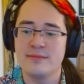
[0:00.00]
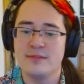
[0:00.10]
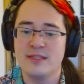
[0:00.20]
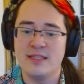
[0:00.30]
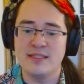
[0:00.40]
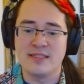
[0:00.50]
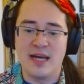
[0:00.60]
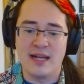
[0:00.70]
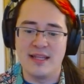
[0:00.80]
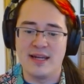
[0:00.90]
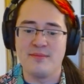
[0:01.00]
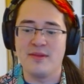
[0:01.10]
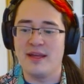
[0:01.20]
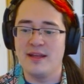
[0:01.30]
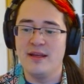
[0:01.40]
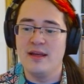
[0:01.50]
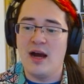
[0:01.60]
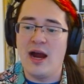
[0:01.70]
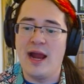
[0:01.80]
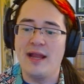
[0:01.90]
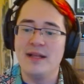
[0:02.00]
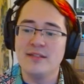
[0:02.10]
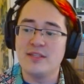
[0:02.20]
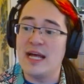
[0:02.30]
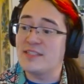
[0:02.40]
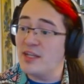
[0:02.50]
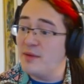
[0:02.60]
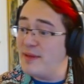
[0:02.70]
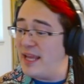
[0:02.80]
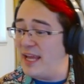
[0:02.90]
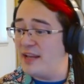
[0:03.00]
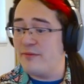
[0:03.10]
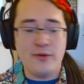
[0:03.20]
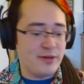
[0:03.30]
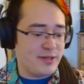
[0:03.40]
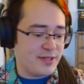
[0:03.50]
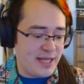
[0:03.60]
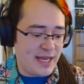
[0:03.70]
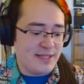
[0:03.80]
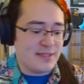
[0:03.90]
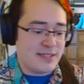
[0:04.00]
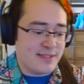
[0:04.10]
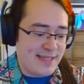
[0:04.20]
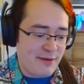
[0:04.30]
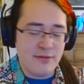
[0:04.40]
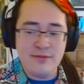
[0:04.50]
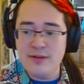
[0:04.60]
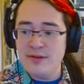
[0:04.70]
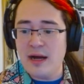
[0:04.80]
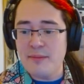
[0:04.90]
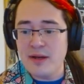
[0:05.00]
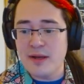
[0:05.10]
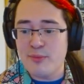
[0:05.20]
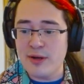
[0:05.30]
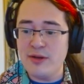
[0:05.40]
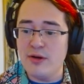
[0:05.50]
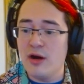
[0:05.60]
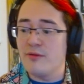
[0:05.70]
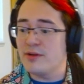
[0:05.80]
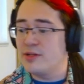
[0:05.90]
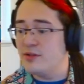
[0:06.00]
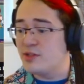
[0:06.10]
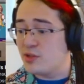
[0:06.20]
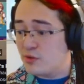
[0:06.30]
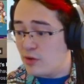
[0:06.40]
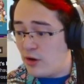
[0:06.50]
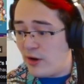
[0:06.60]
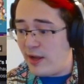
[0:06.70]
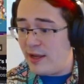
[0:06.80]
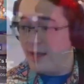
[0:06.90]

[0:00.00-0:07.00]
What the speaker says: He's decided that I'm late. All right, so that's gonna be it for today's set review. I'm gonna bring you over to Troy.